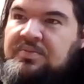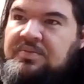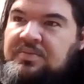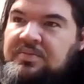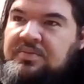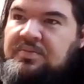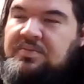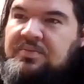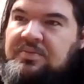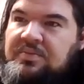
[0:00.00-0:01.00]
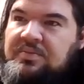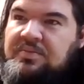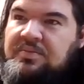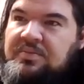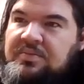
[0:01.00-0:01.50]

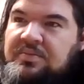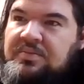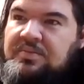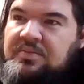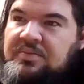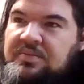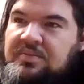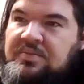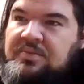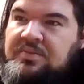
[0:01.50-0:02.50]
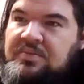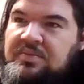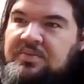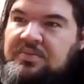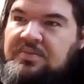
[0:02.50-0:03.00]

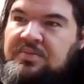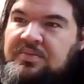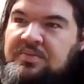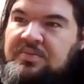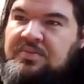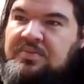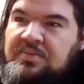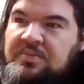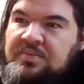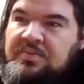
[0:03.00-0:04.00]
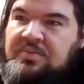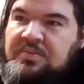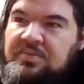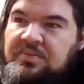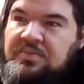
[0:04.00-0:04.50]

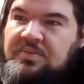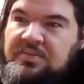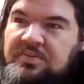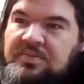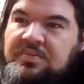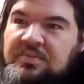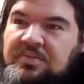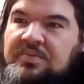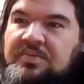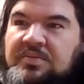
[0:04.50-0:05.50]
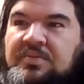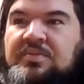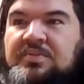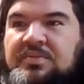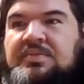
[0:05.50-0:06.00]

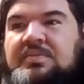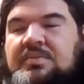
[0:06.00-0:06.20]
(silent)